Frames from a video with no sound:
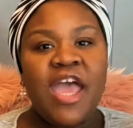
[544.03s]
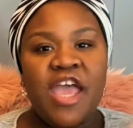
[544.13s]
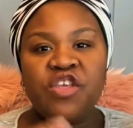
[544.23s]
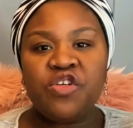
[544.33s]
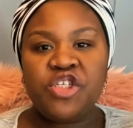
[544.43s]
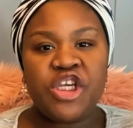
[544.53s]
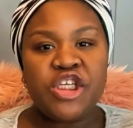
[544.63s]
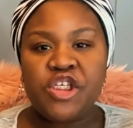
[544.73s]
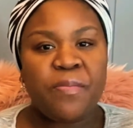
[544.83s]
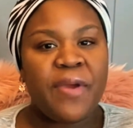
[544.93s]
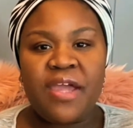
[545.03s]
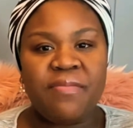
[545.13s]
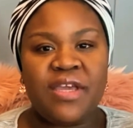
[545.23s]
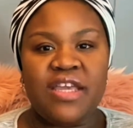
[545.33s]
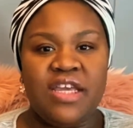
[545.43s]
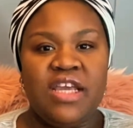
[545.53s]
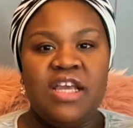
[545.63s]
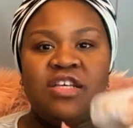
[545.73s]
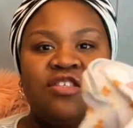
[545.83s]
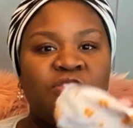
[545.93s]
and you change your baby.
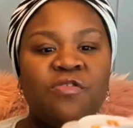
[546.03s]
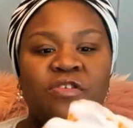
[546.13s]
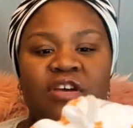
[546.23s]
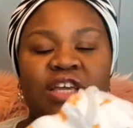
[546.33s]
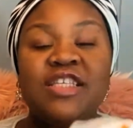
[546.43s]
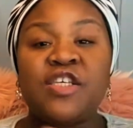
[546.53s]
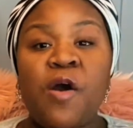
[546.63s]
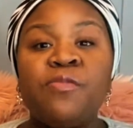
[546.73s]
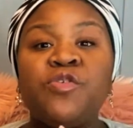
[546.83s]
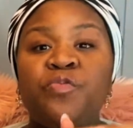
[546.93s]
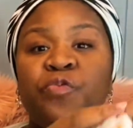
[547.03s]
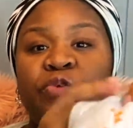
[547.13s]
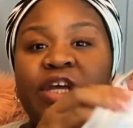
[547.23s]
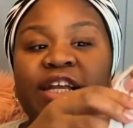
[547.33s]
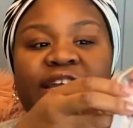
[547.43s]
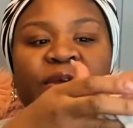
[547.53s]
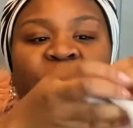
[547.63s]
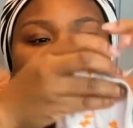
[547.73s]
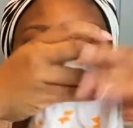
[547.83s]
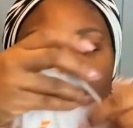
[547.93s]
So it comes really,
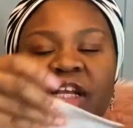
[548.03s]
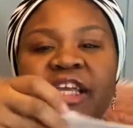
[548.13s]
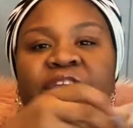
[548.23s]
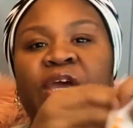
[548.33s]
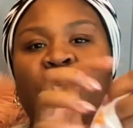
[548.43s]
really,